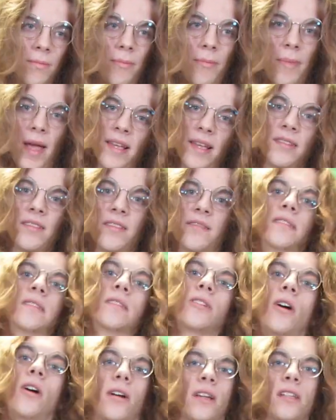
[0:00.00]
base of the
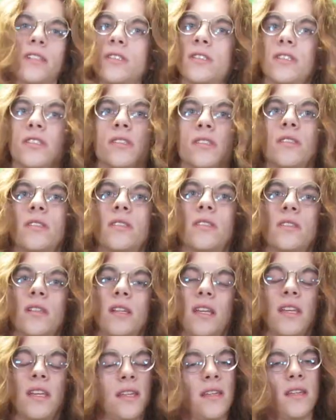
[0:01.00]
log is just
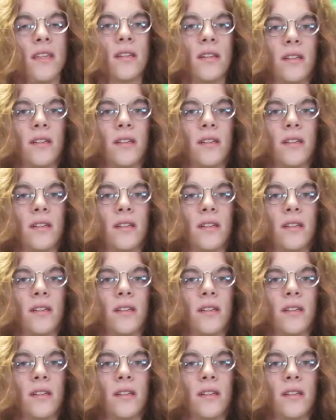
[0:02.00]
e,